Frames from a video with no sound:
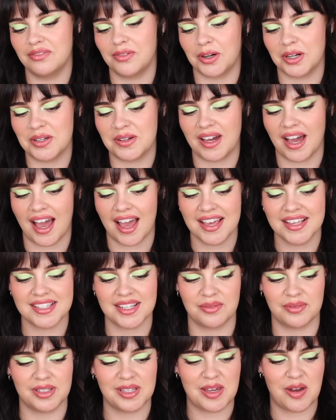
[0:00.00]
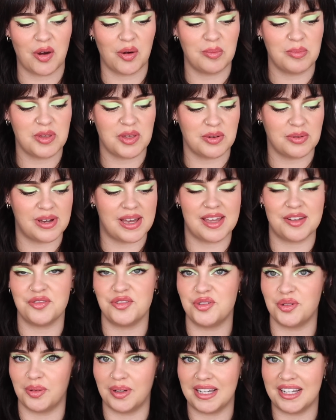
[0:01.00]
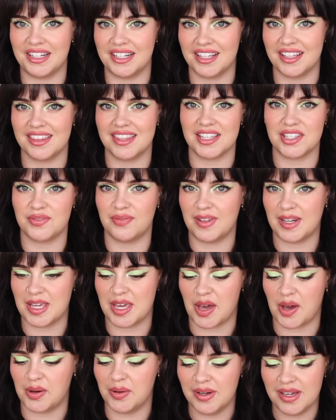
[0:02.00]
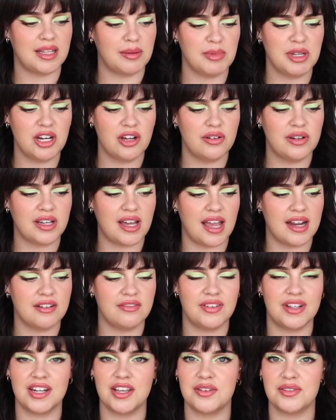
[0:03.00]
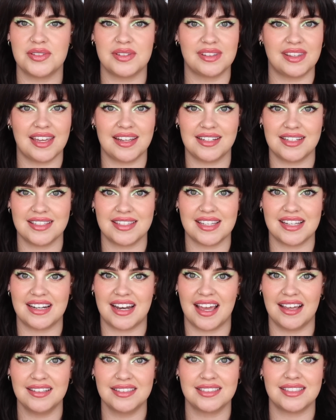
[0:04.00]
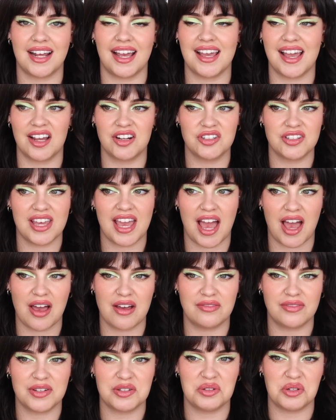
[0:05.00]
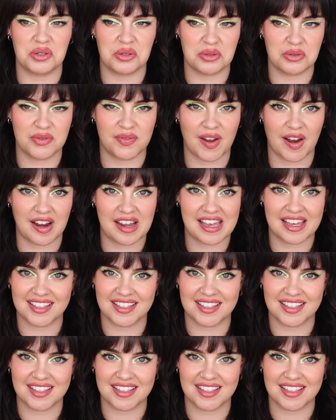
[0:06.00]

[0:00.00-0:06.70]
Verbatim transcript: for you guys. I really hope you enjoyed this video. Let me know what kind of videos you'd like to see next. I actually have two very